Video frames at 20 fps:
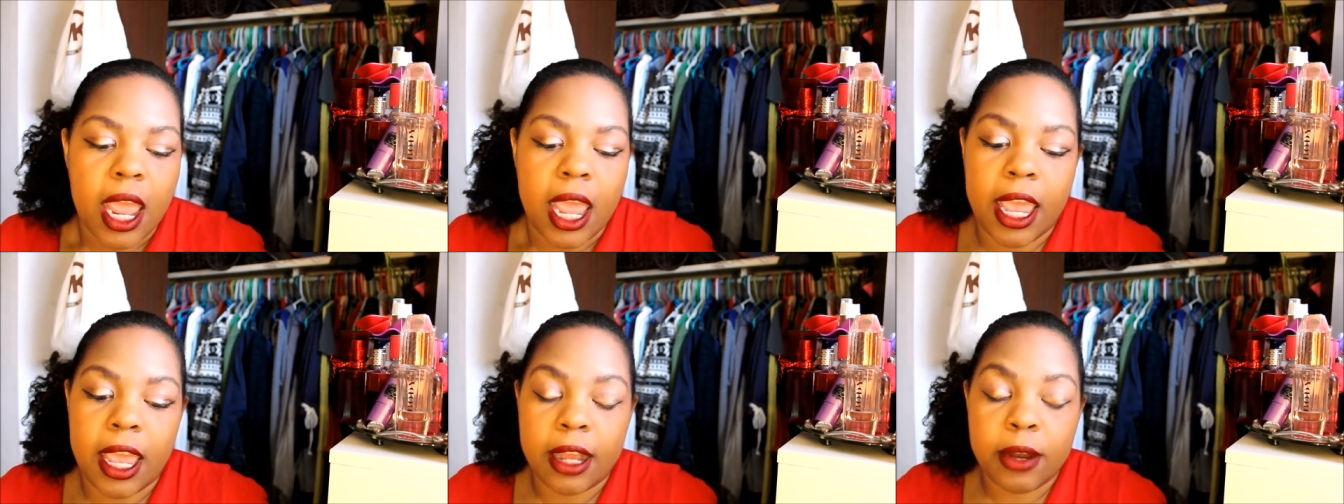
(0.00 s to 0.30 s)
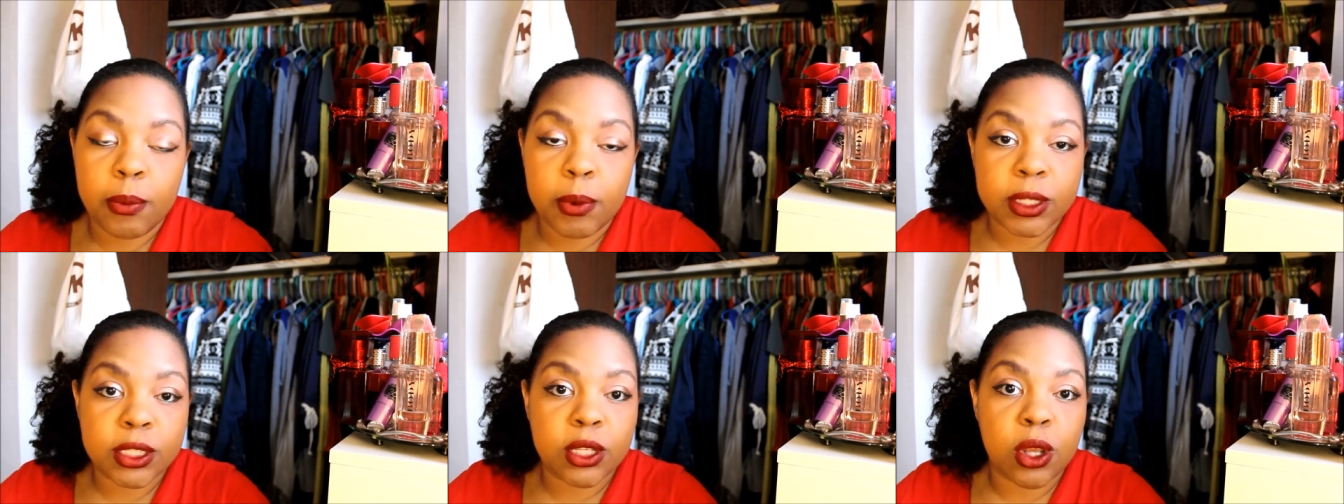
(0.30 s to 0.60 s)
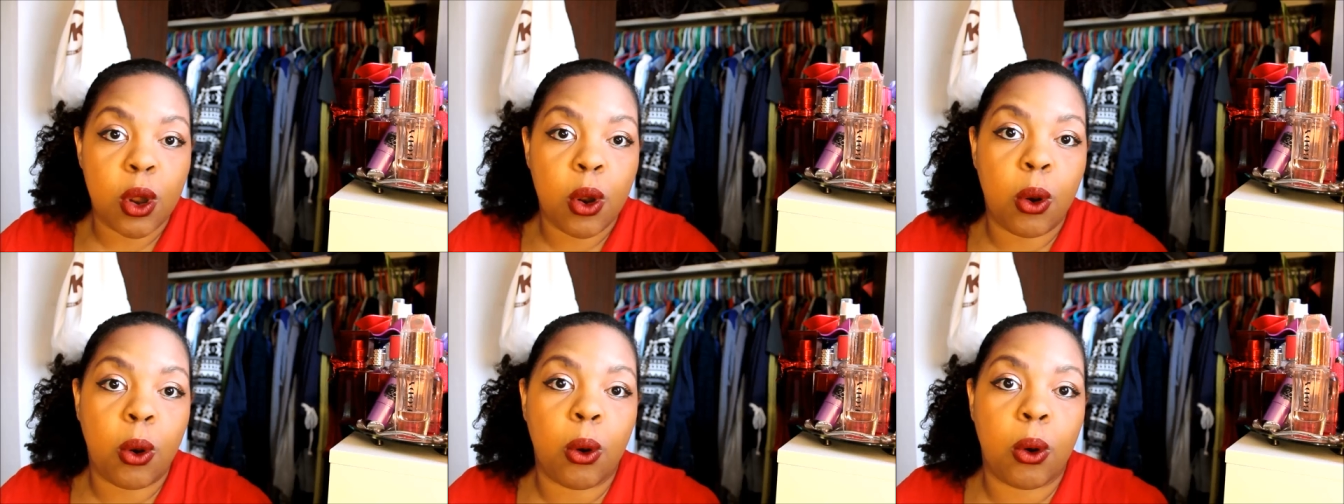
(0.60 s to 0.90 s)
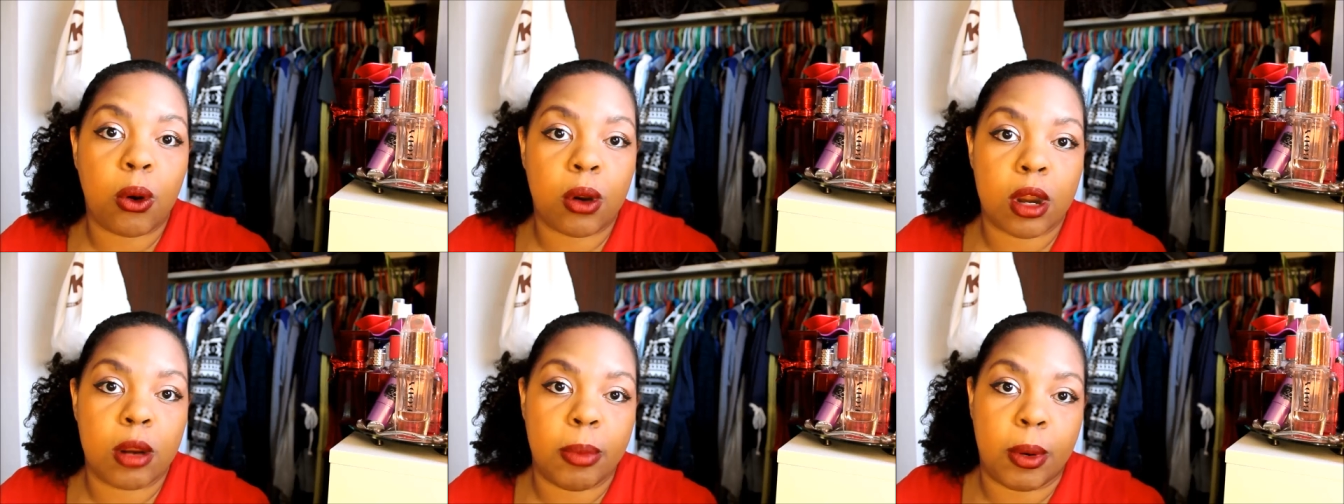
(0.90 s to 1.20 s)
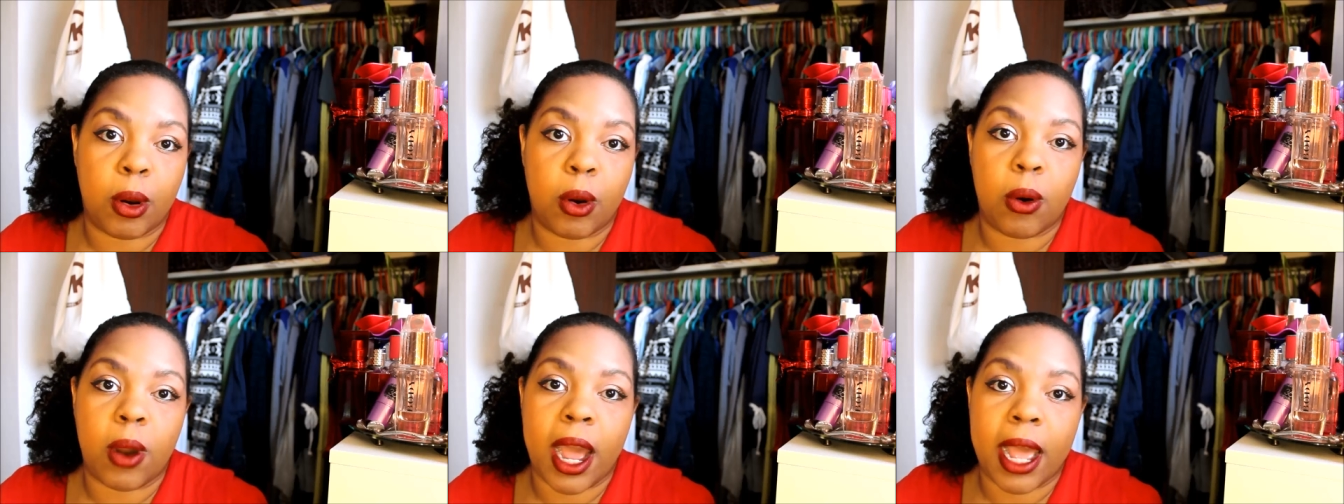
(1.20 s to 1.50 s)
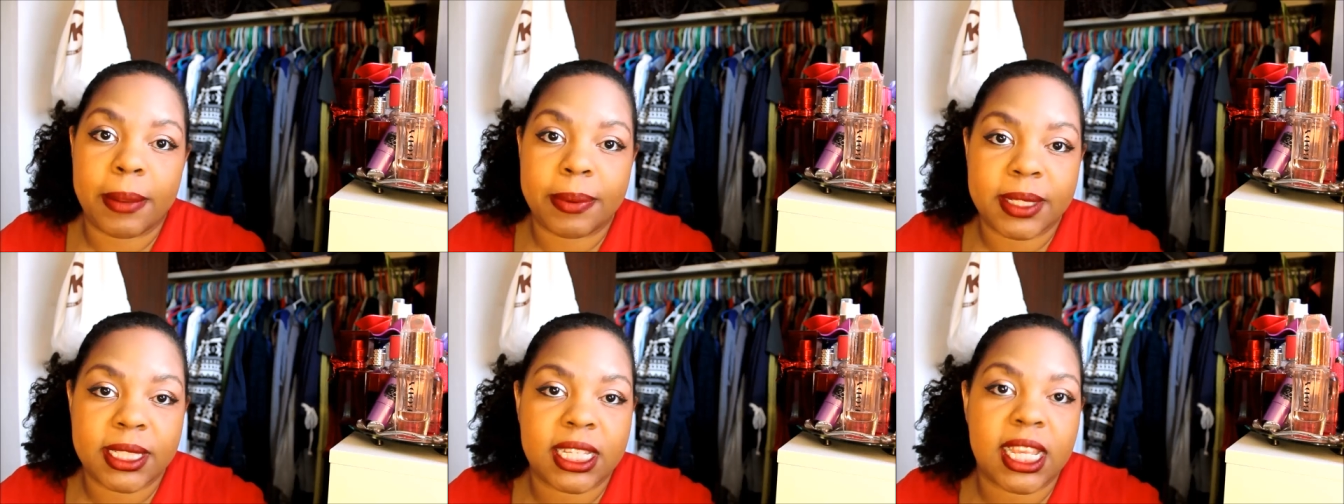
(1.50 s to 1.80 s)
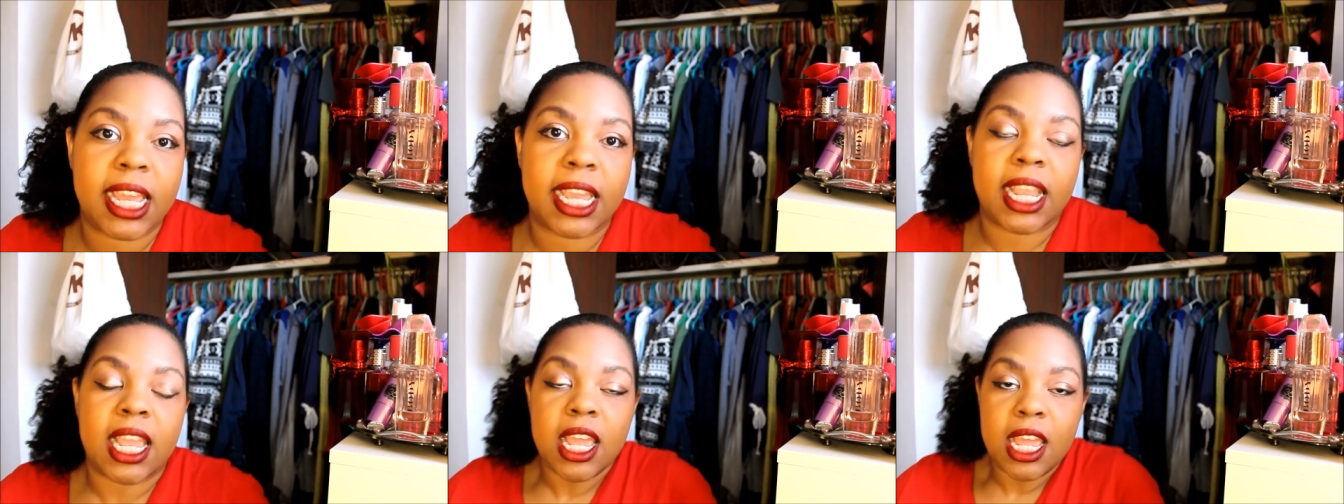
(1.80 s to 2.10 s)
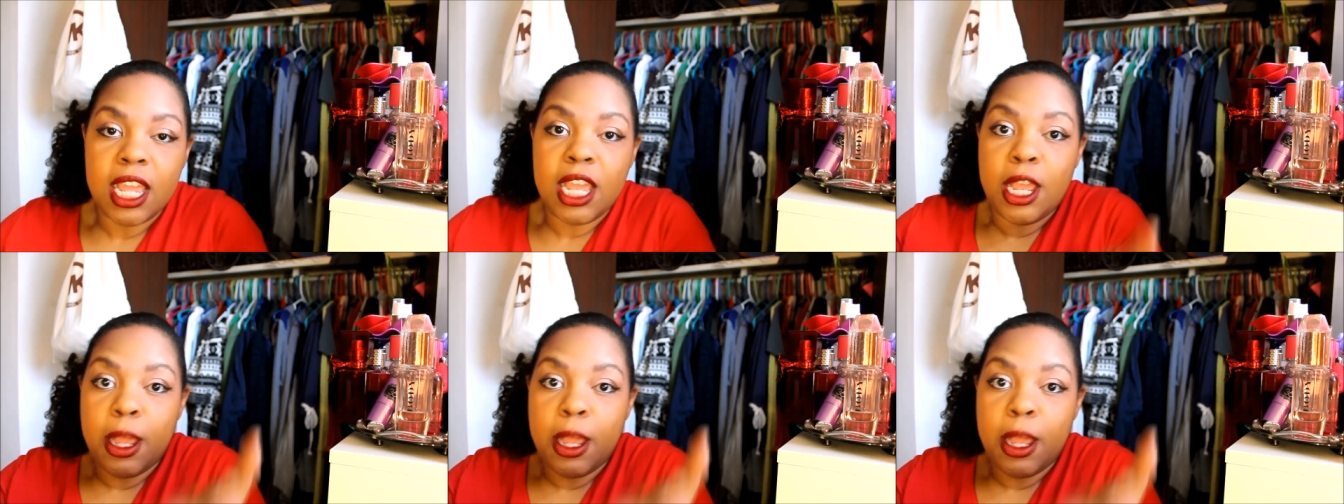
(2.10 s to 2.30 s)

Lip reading: It was horrible. I was like